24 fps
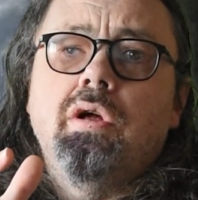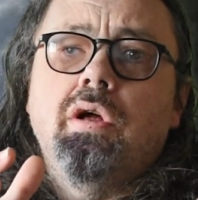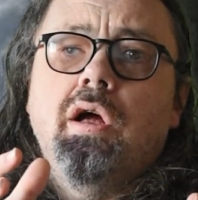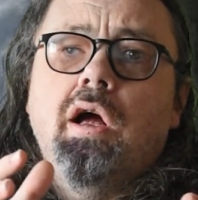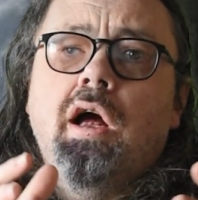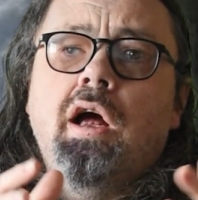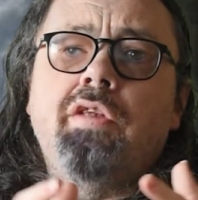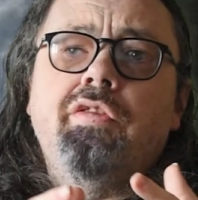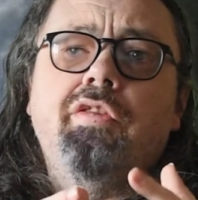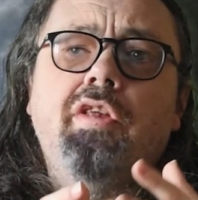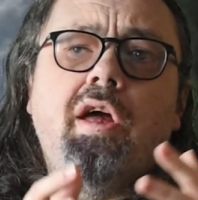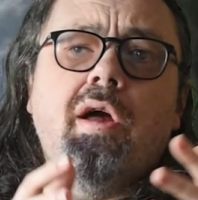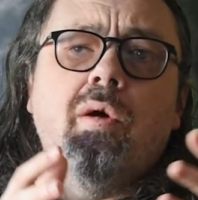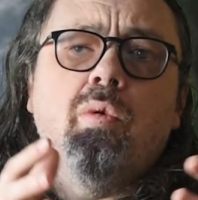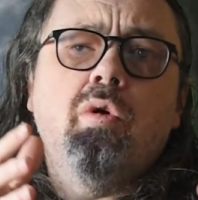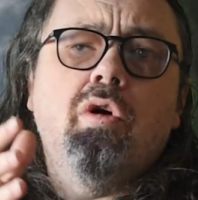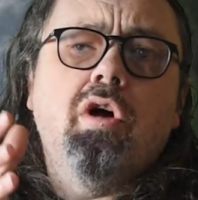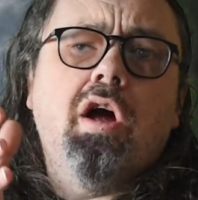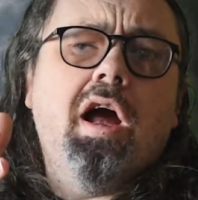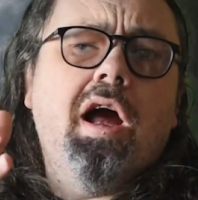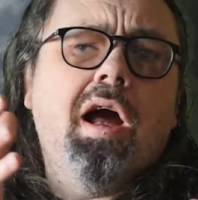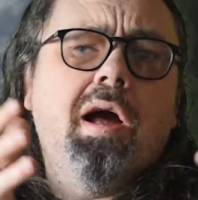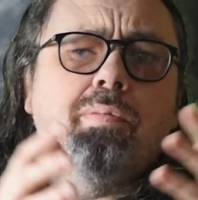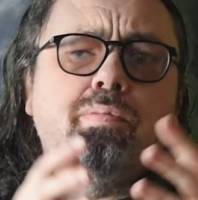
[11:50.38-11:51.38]
And there
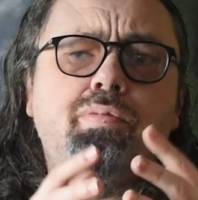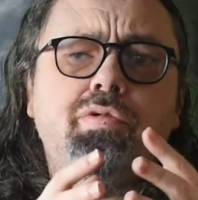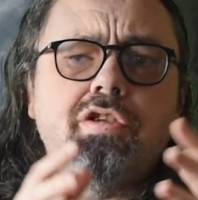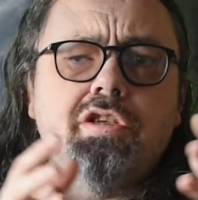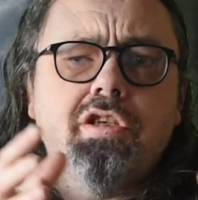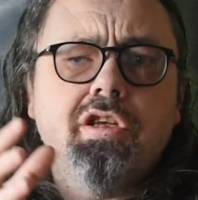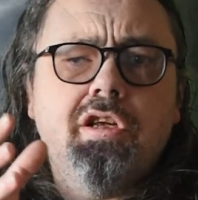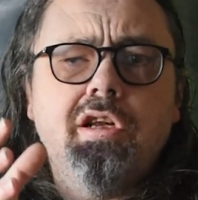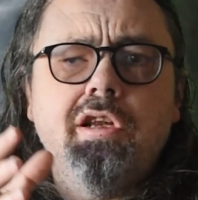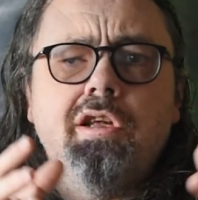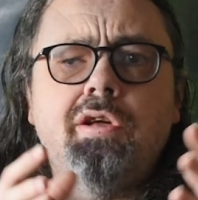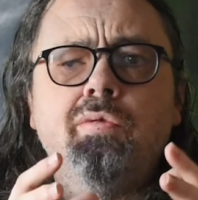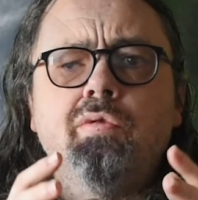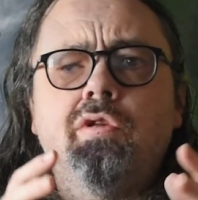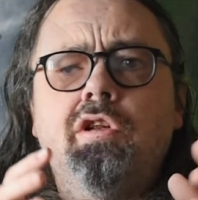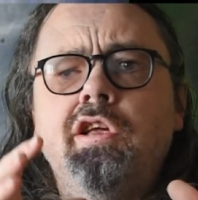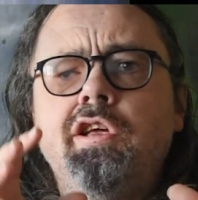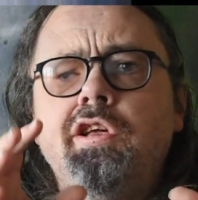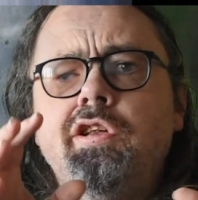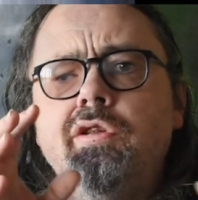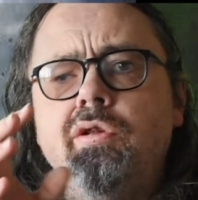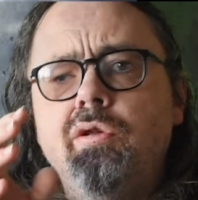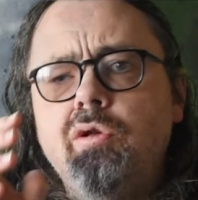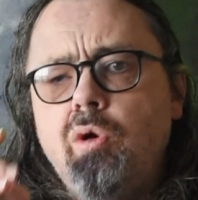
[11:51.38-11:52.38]
were
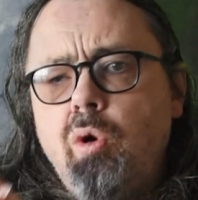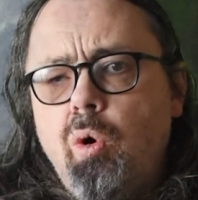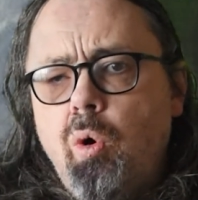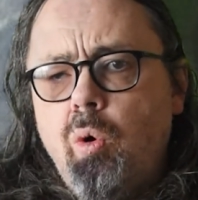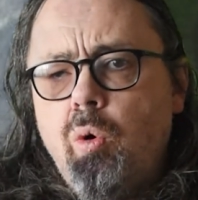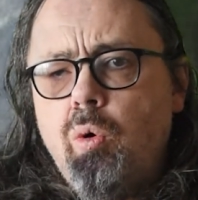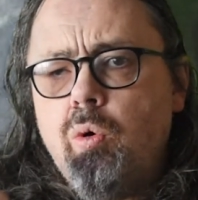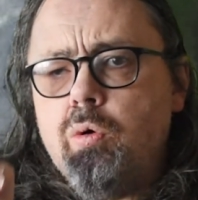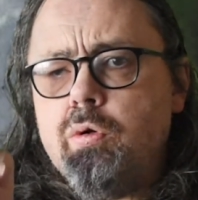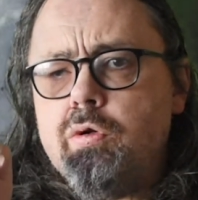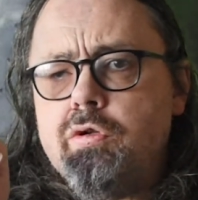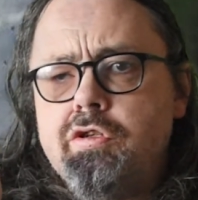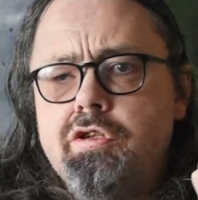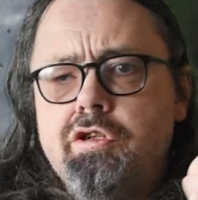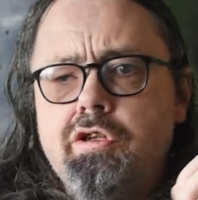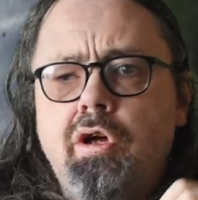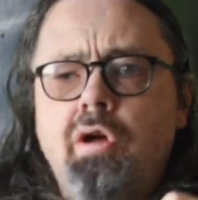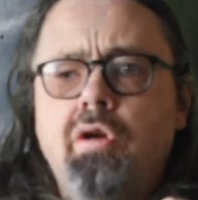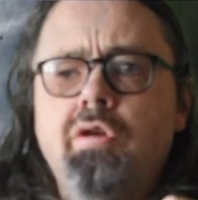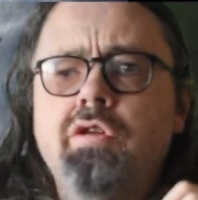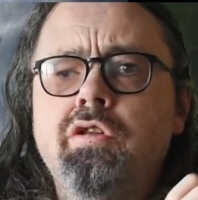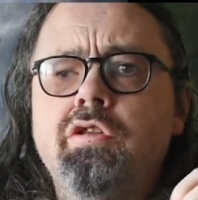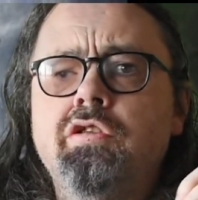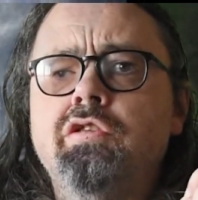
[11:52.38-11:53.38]
absolutely no
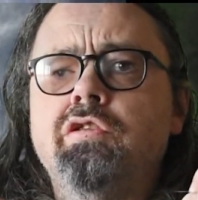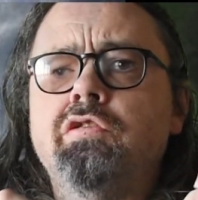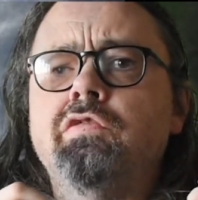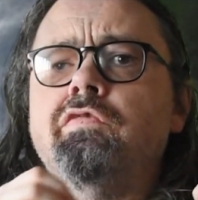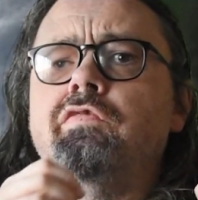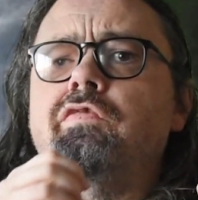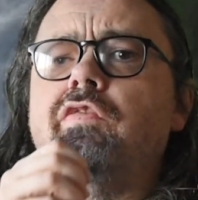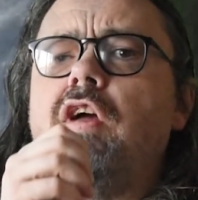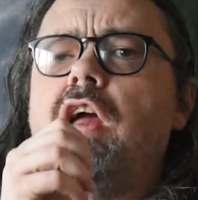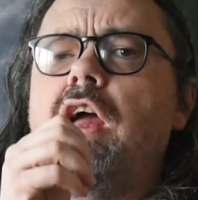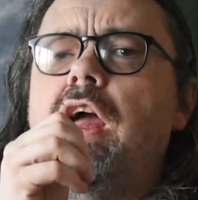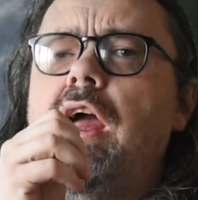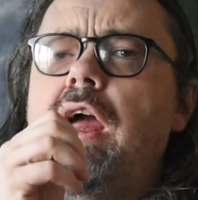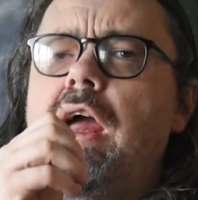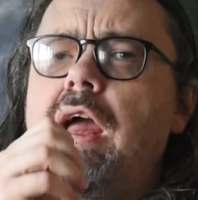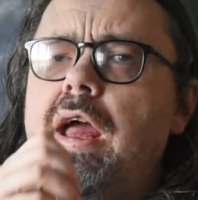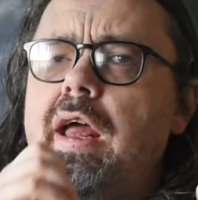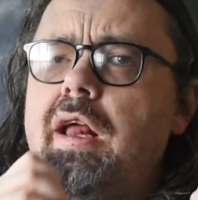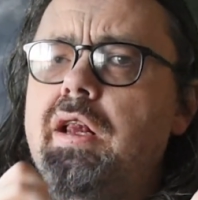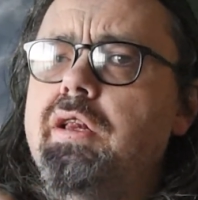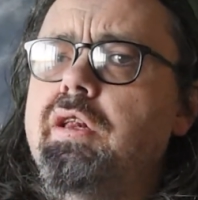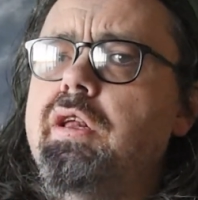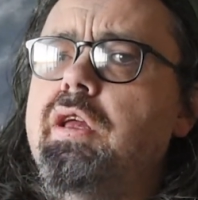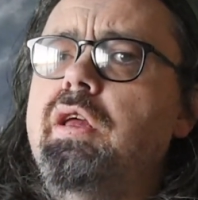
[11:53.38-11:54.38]
signs of
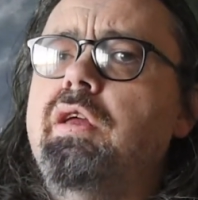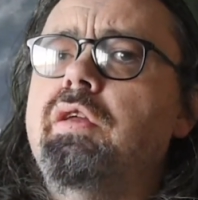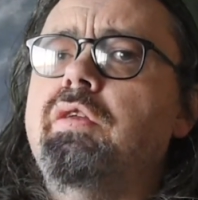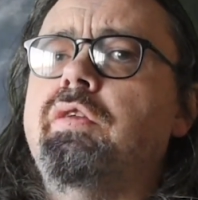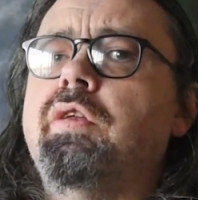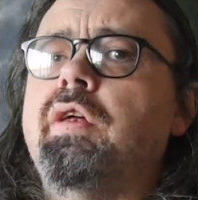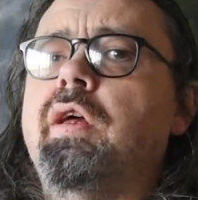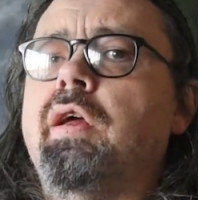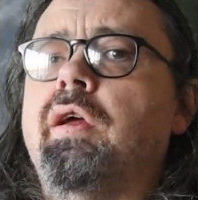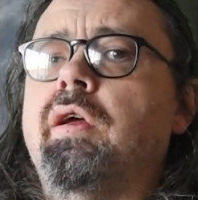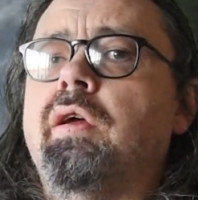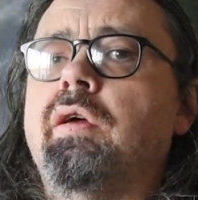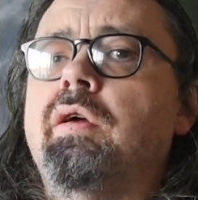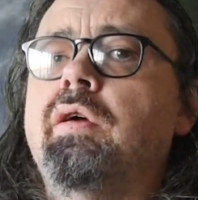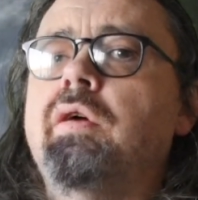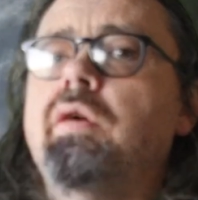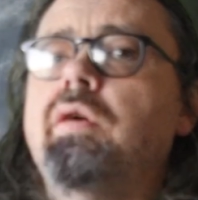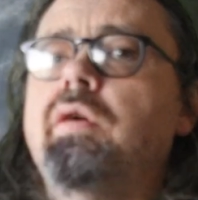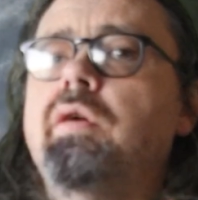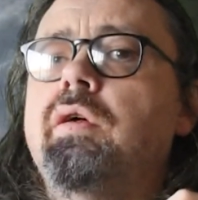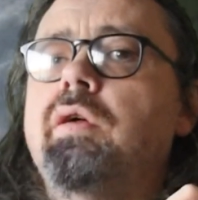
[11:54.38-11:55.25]
anything